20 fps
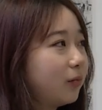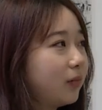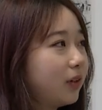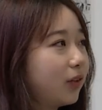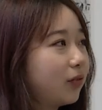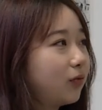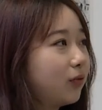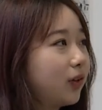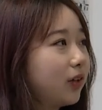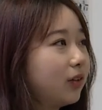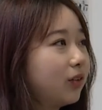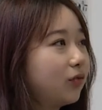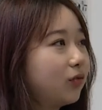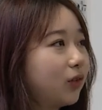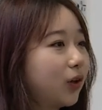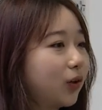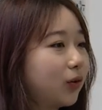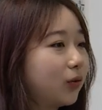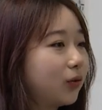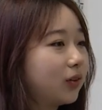different
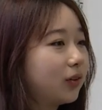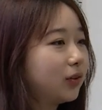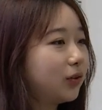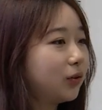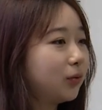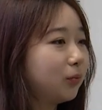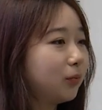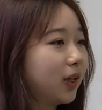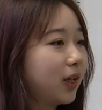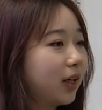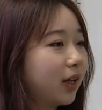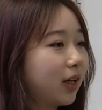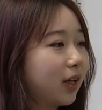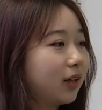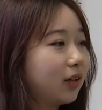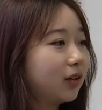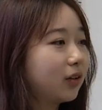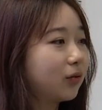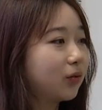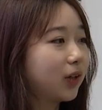roles to
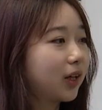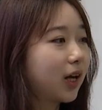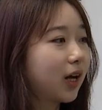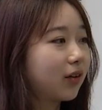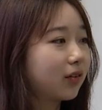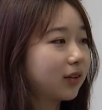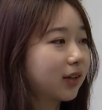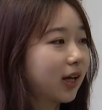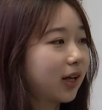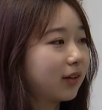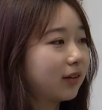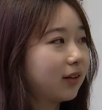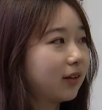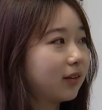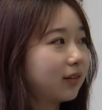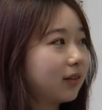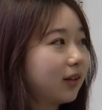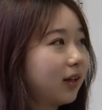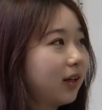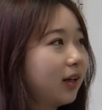mitigate the greenhouse
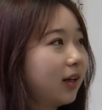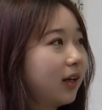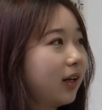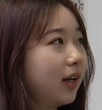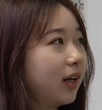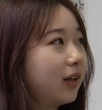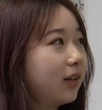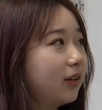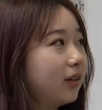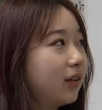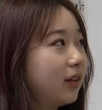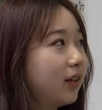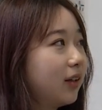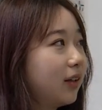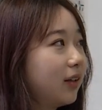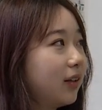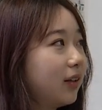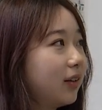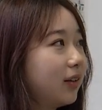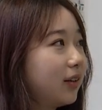gases. And
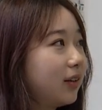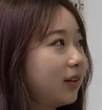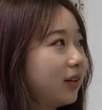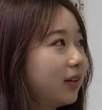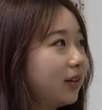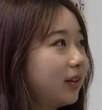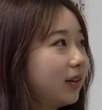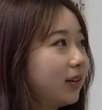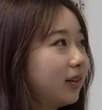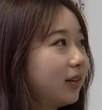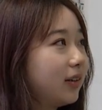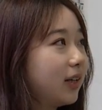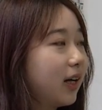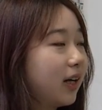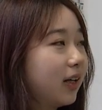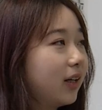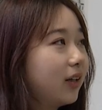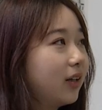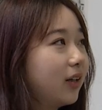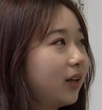
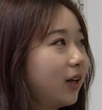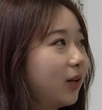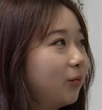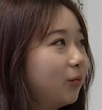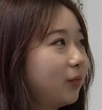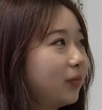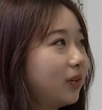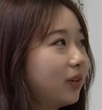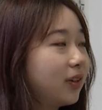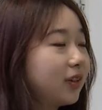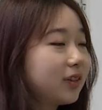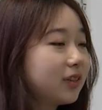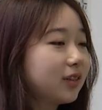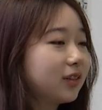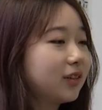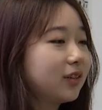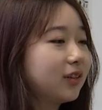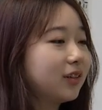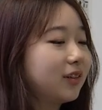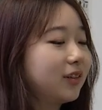yeah,
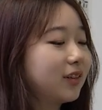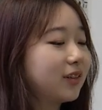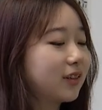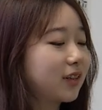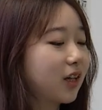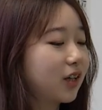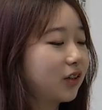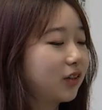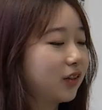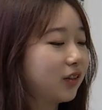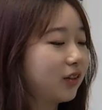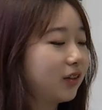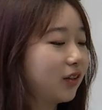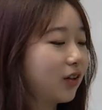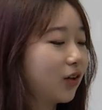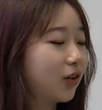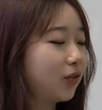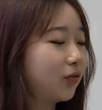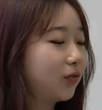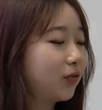there's discussion
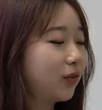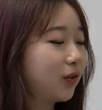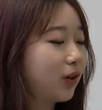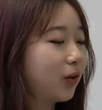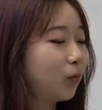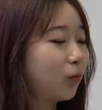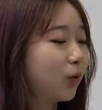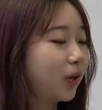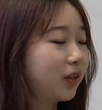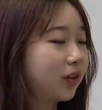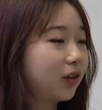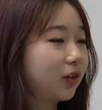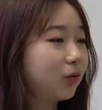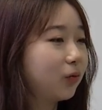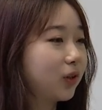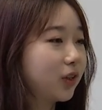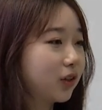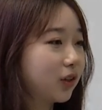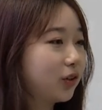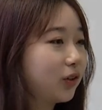of whether
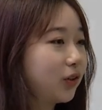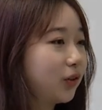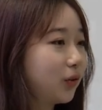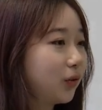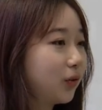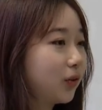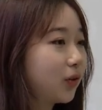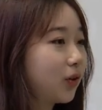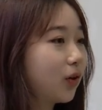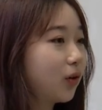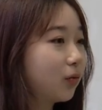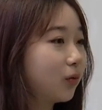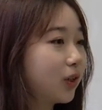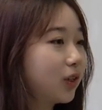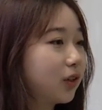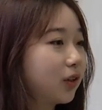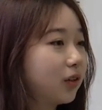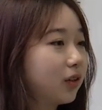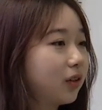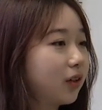we should choose or we
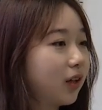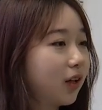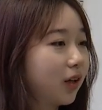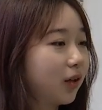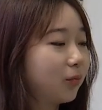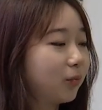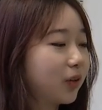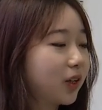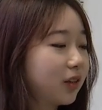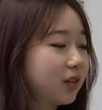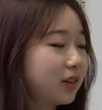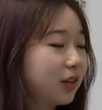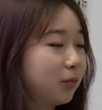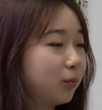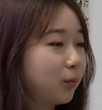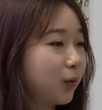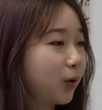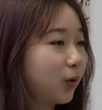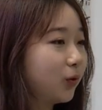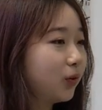should
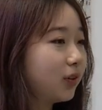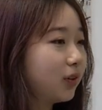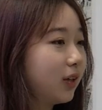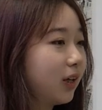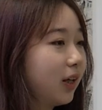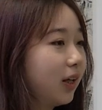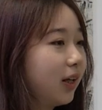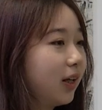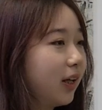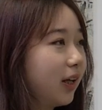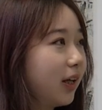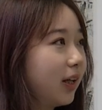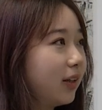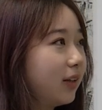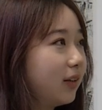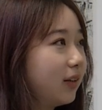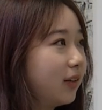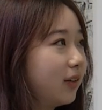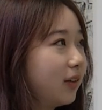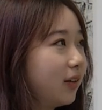contain both.
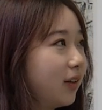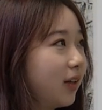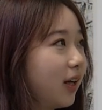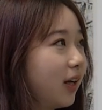And